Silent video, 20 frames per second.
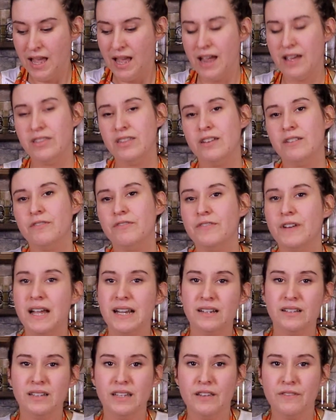And then
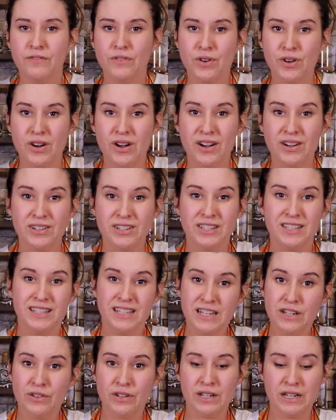finally, for our
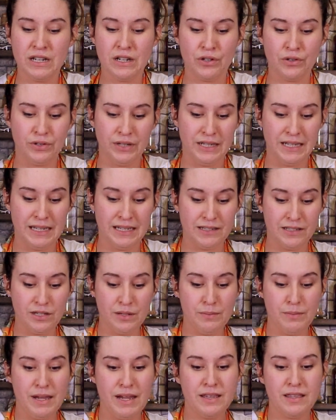secret ingredient
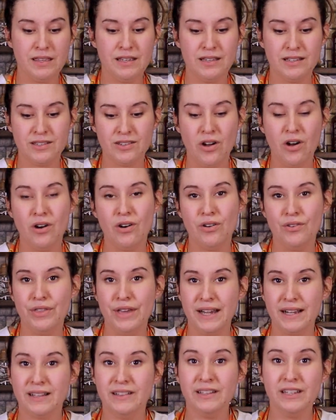to make this All
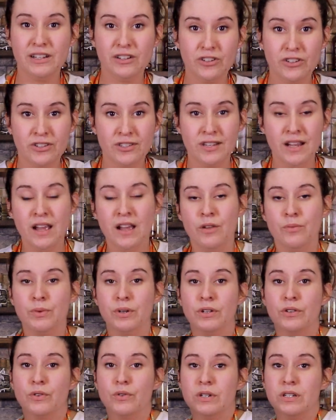That Glitters,
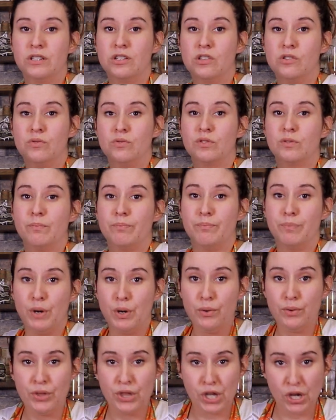we're going to use
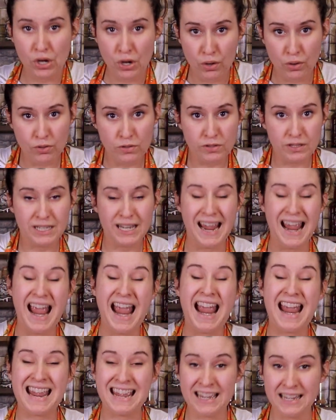both gold
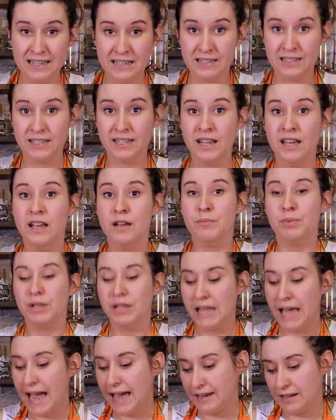and
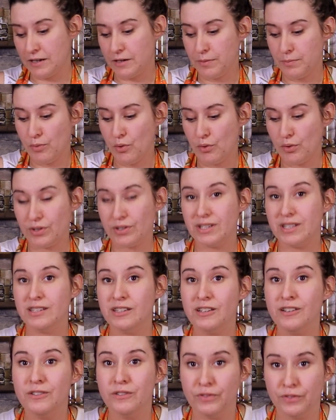platinum or
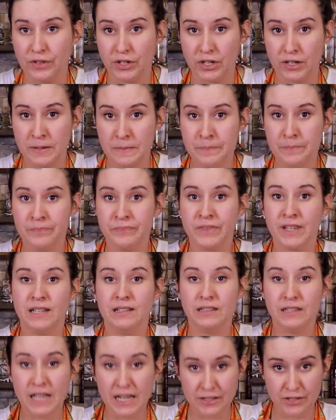silver
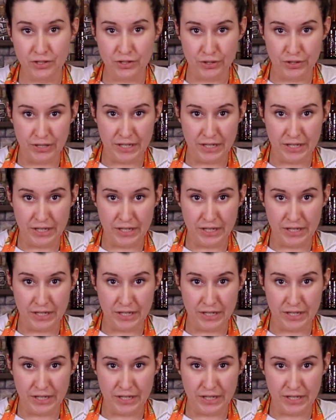luster